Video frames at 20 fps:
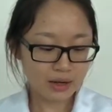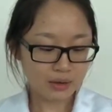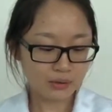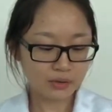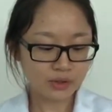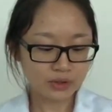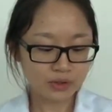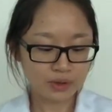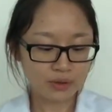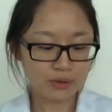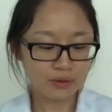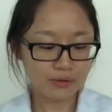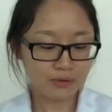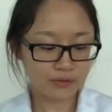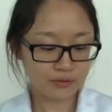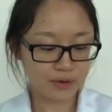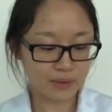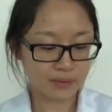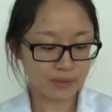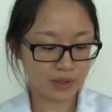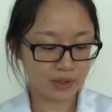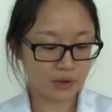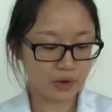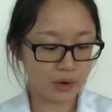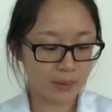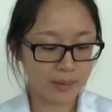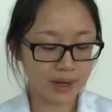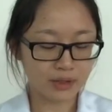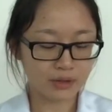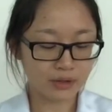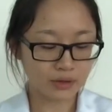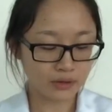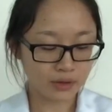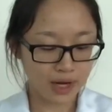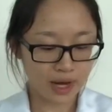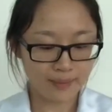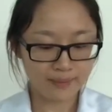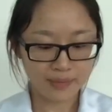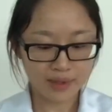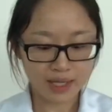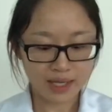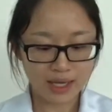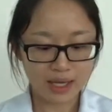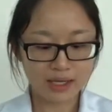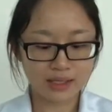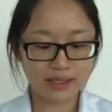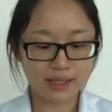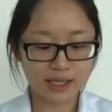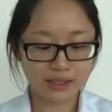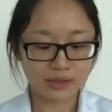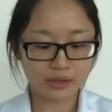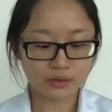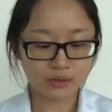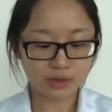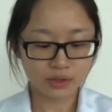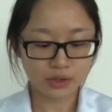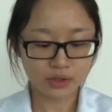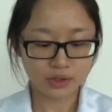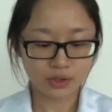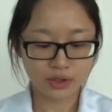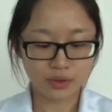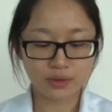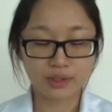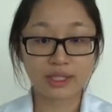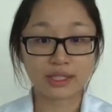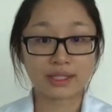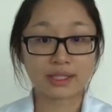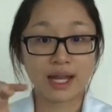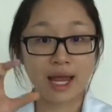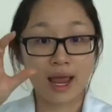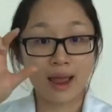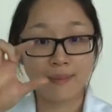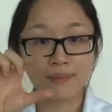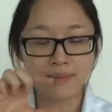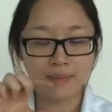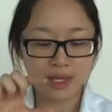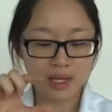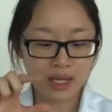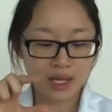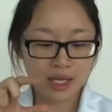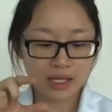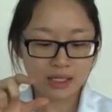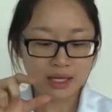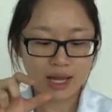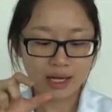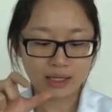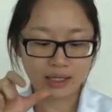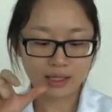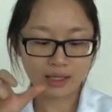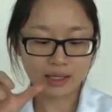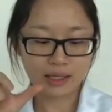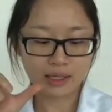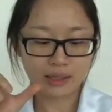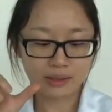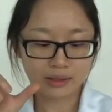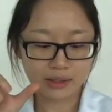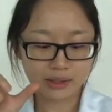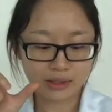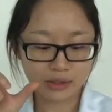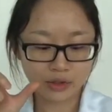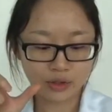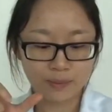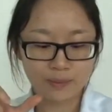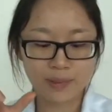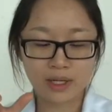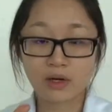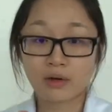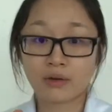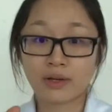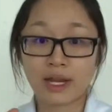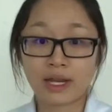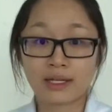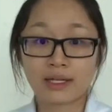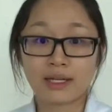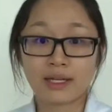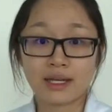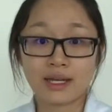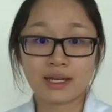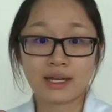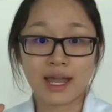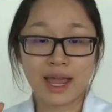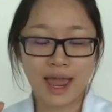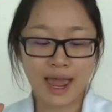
Also, from the chromatogram, it does not show the time that should be located in the